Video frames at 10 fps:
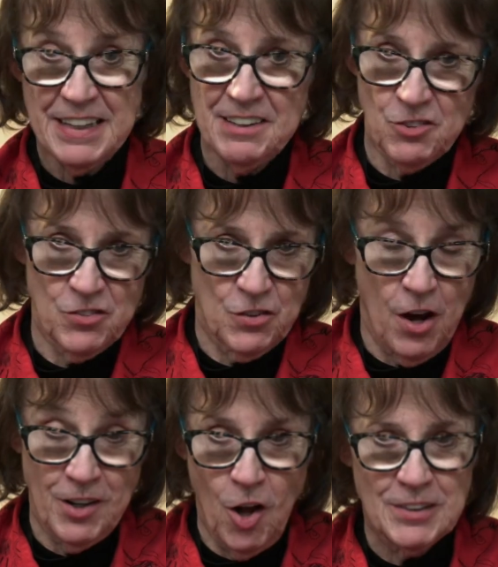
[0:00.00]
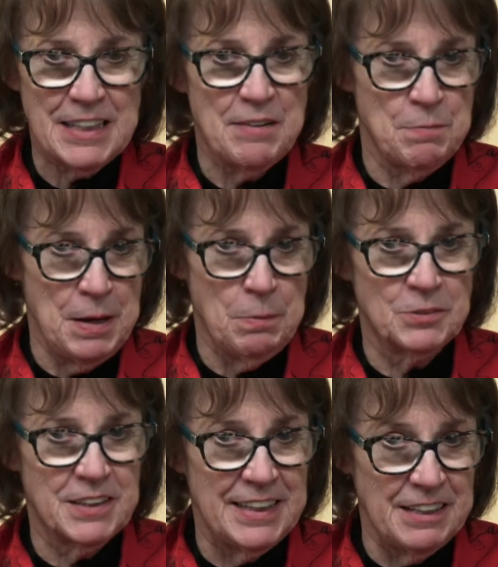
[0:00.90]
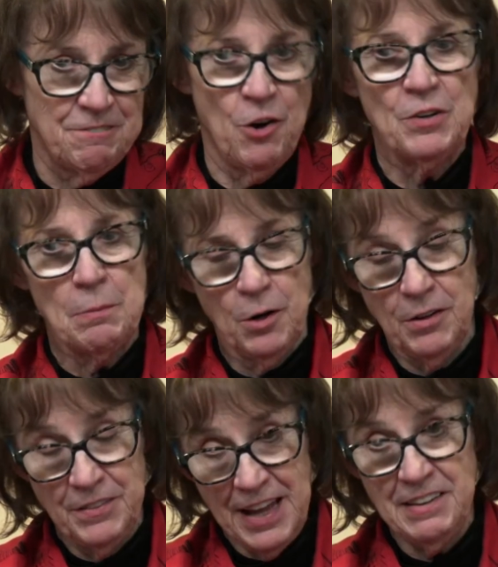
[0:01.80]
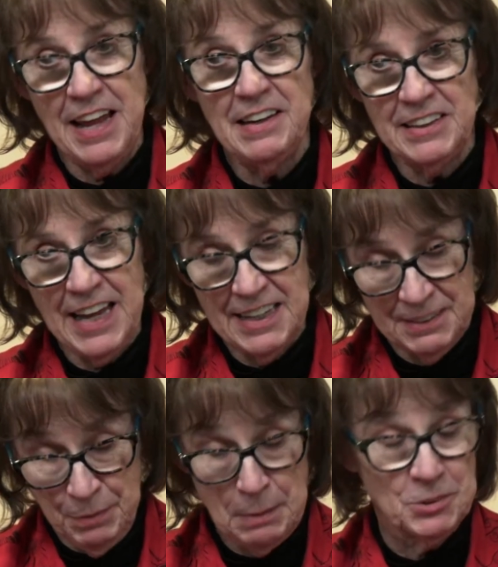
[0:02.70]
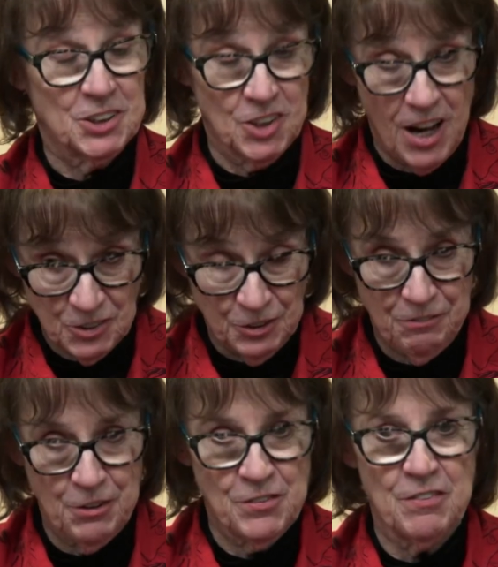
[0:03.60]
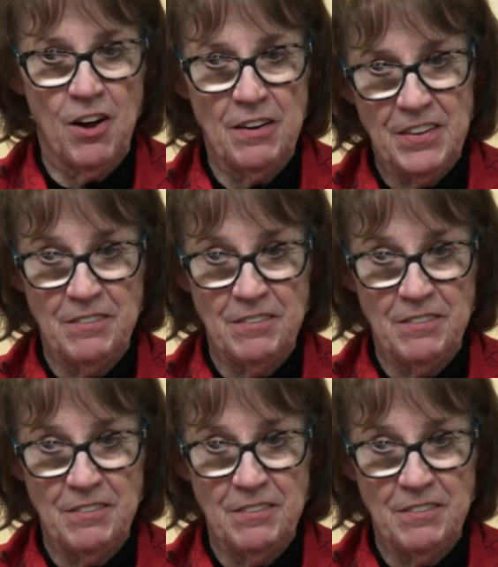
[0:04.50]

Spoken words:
I sought a long time to be able to get a phone number and be able to talk to her, first of all.